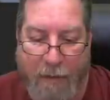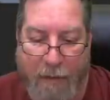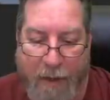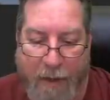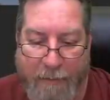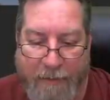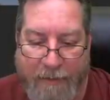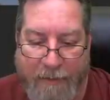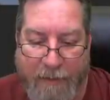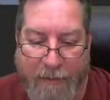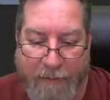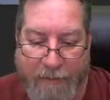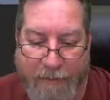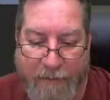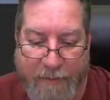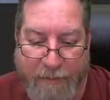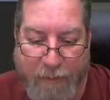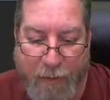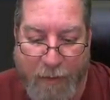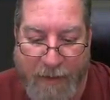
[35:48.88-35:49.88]
I mean,
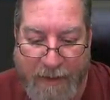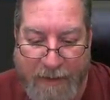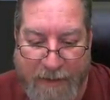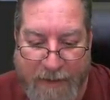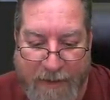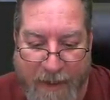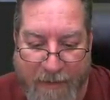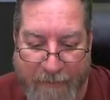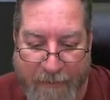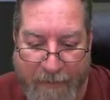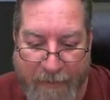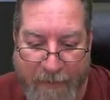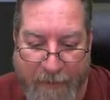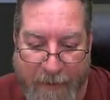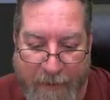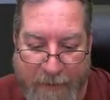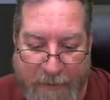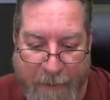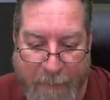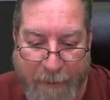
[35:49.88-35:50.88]
the 27
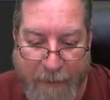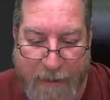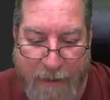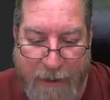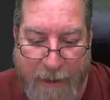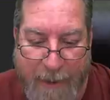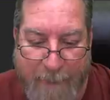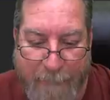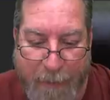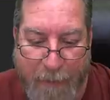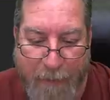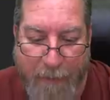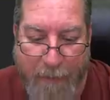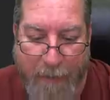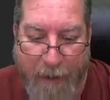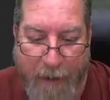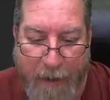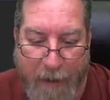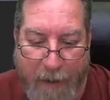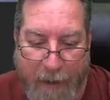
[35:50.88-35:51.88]
is a bit cheaper.
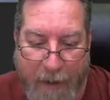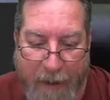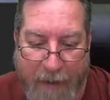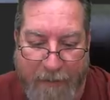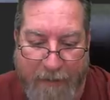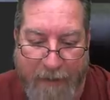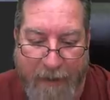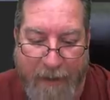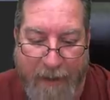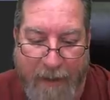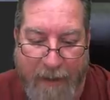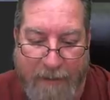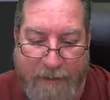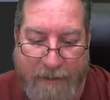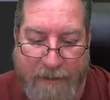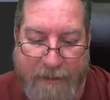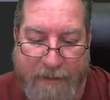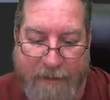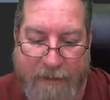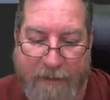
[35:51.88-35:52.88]
I think
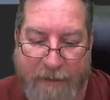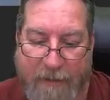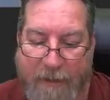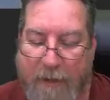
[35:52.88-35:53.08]
it's,